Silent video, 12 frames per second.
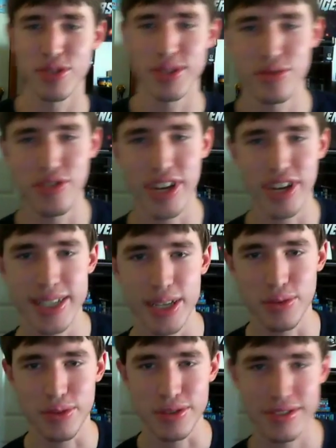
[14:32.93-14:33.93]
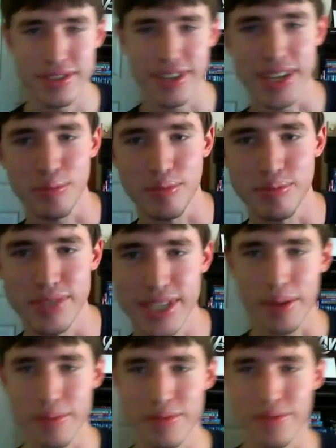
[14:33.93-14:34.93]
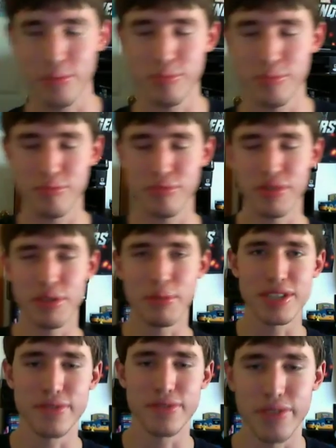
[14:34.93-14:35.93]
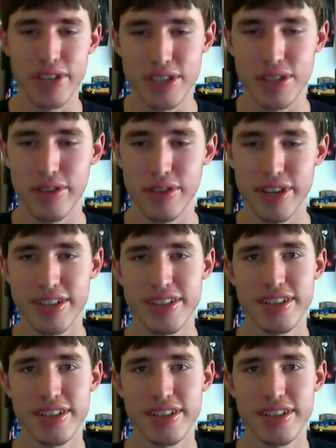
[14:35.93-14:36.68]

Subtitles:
direct sequel and set up pretty much for Avengers 3.